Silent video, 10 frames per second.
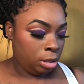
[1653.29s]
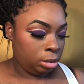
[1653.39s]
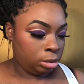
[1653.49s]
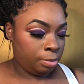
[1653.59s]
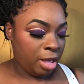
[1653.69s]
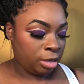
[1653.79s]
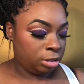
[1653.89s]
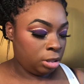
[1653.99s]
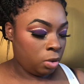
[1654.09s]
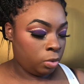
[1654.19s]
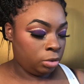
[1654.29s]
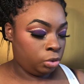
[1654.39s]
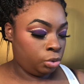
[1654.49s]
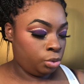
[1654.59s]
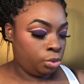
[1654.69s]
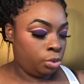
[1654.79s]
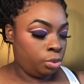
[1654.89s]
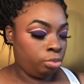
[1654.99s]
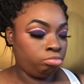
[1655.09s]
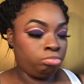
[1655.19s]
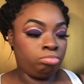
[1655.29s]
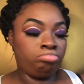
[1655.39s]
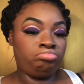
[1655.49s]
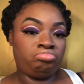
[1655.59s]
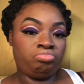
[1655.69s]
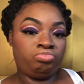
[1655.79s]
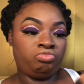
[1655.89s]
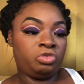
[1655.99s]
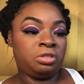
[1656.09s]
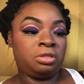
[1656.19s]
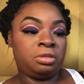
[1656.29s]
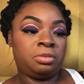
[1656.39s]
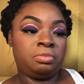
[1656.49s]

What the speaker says: So I'm actually going to just